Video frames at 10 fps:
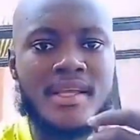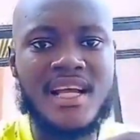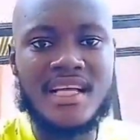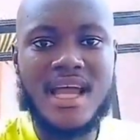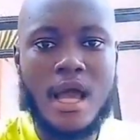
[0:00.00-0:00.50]
small
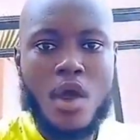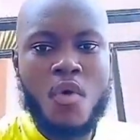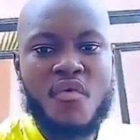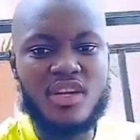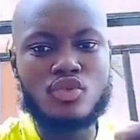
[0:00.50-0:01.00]
boy se kasa.
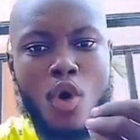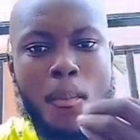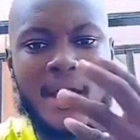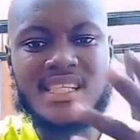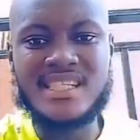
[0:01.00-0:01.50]
What fan is
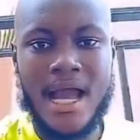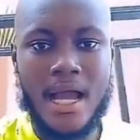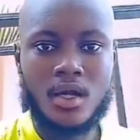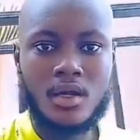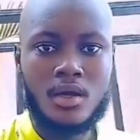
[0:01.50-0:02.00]
so
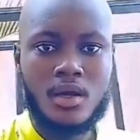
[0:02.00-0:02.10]
personal?